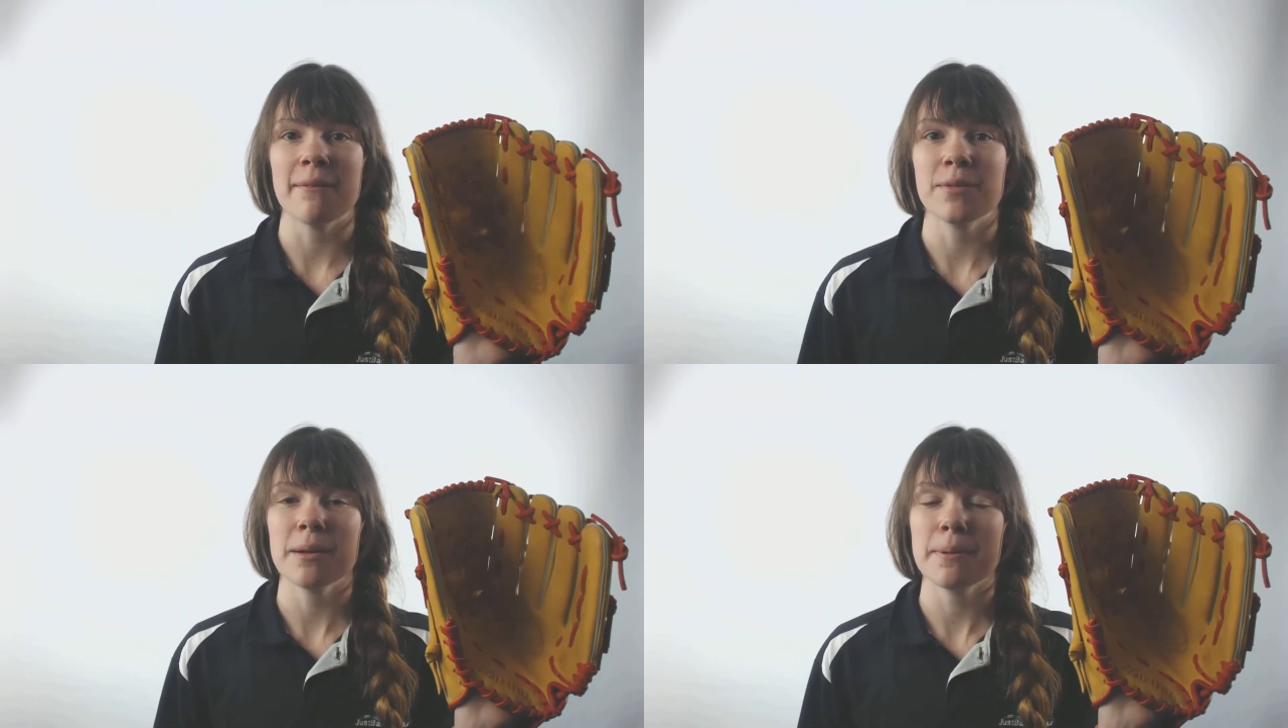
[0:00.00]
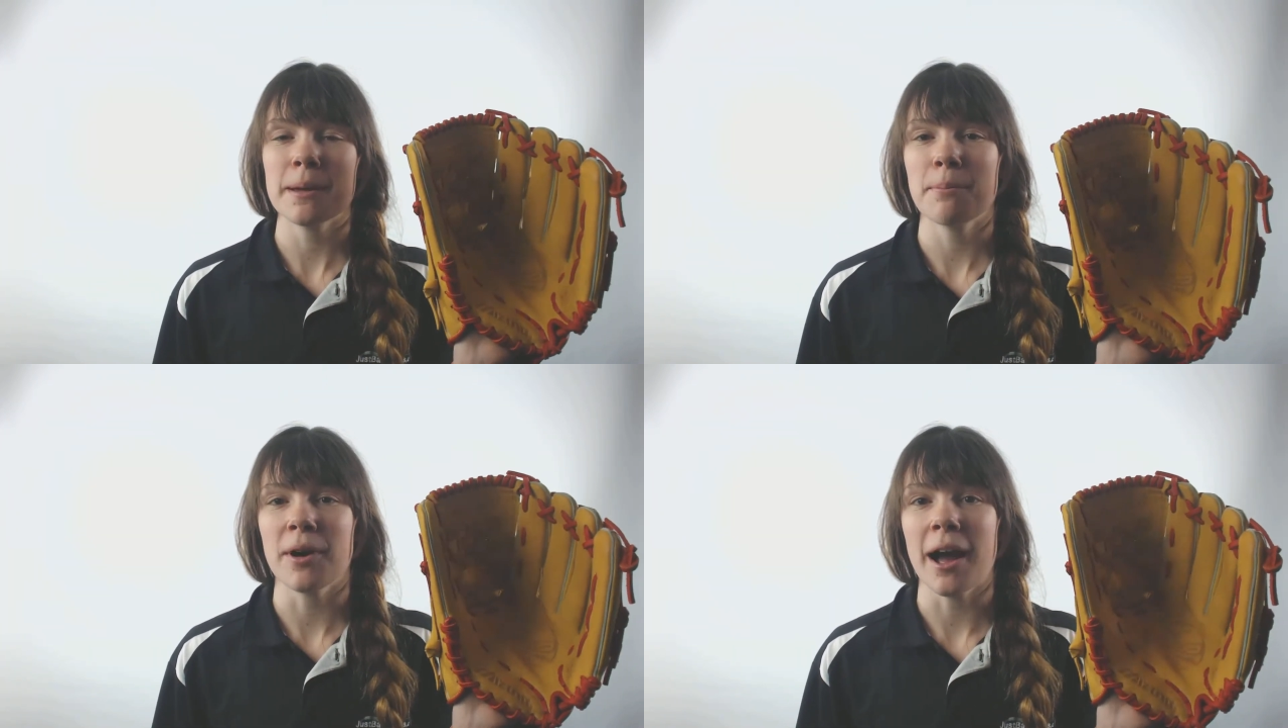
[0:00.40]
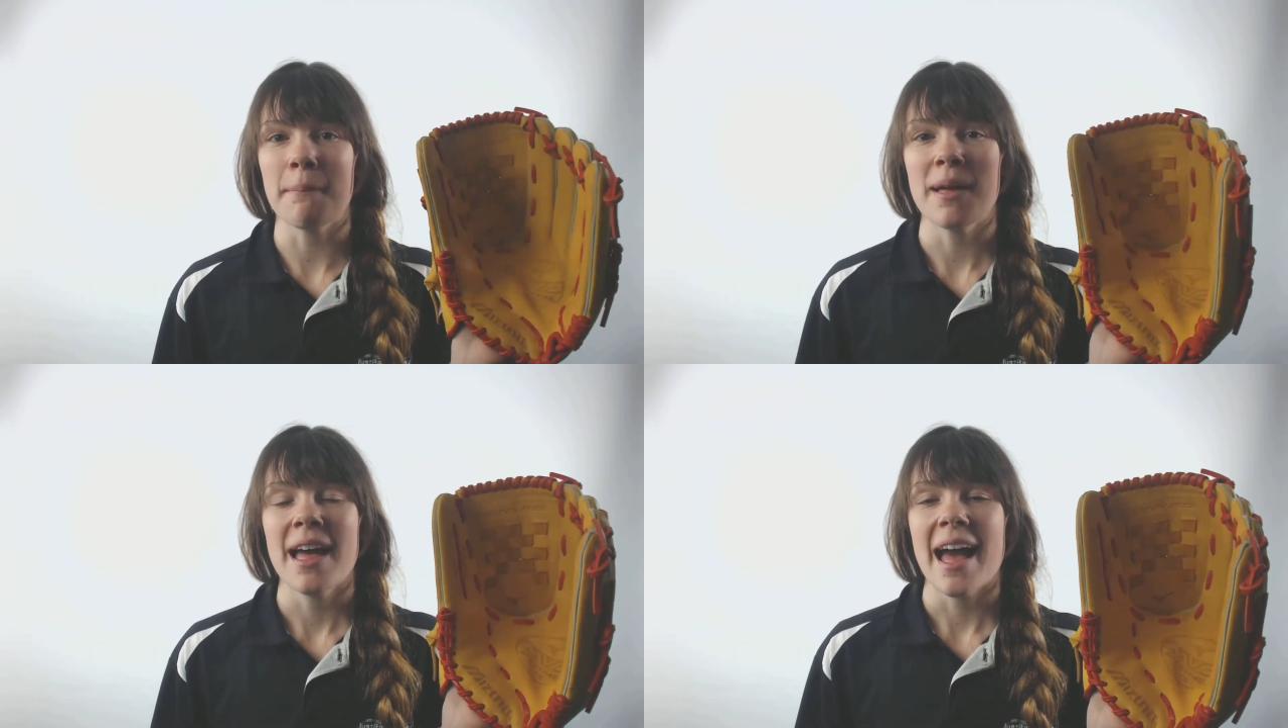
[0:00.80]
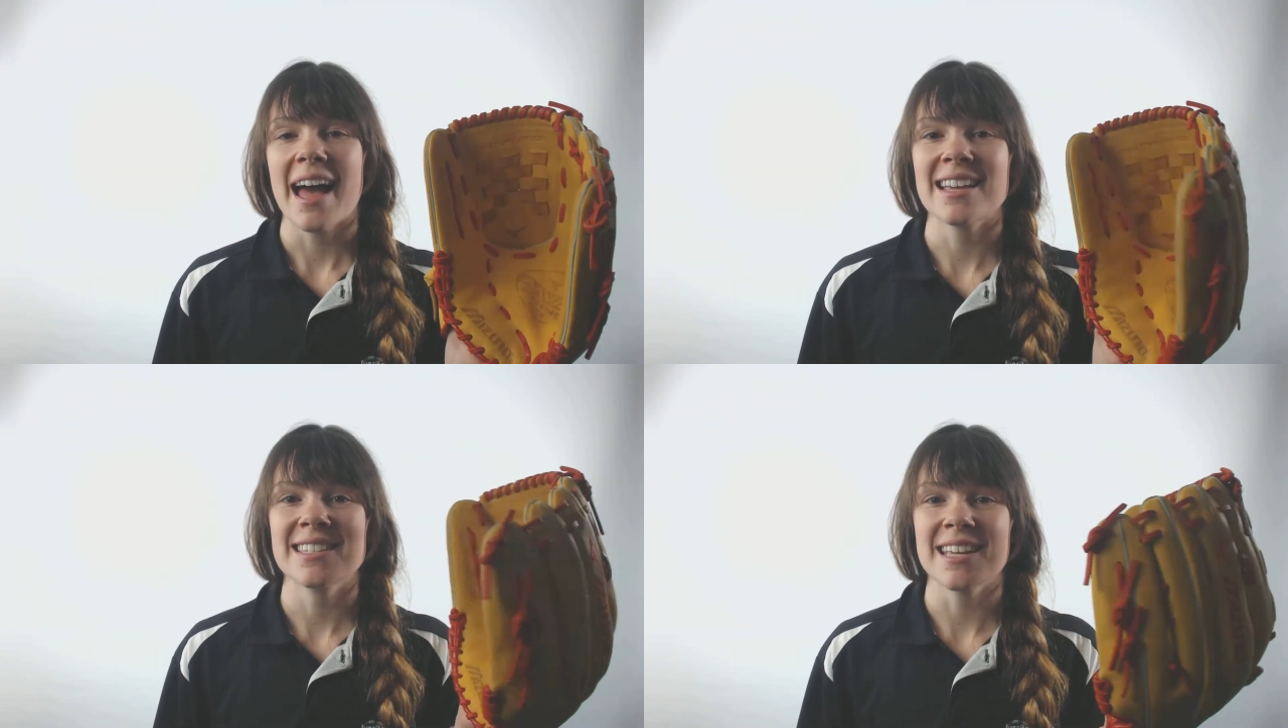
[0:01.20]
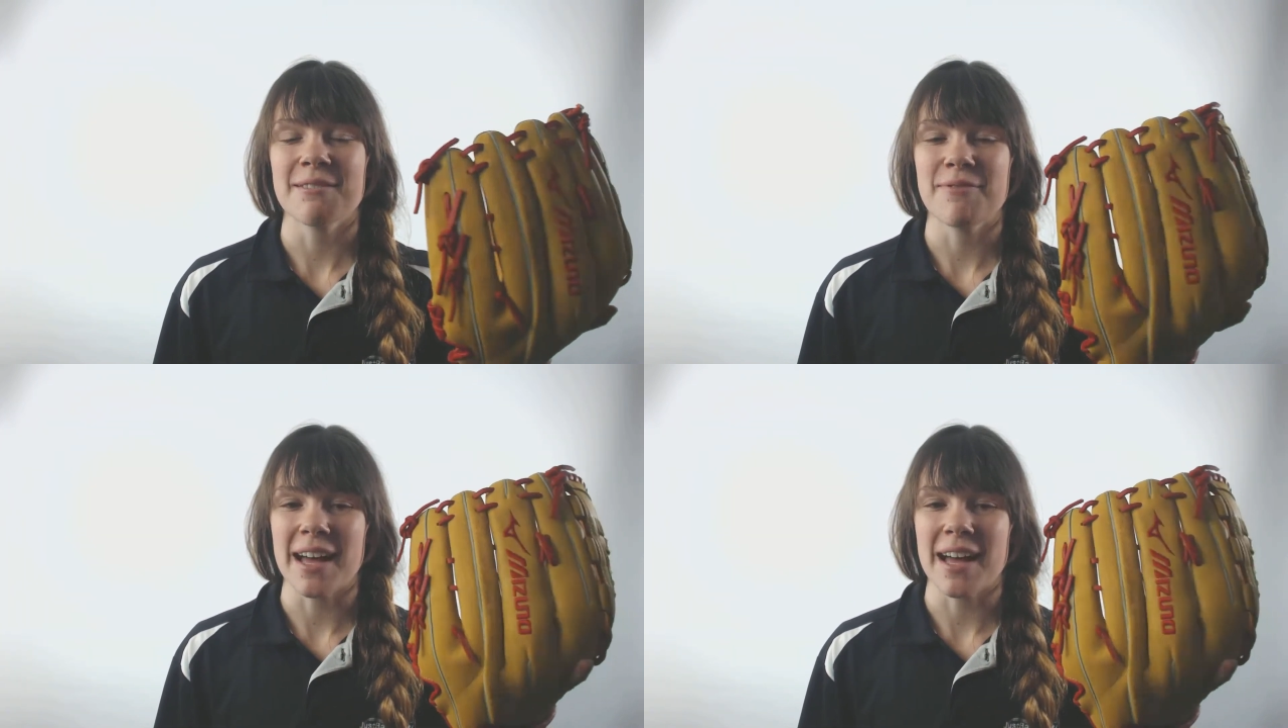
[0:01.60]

MVP Prime SE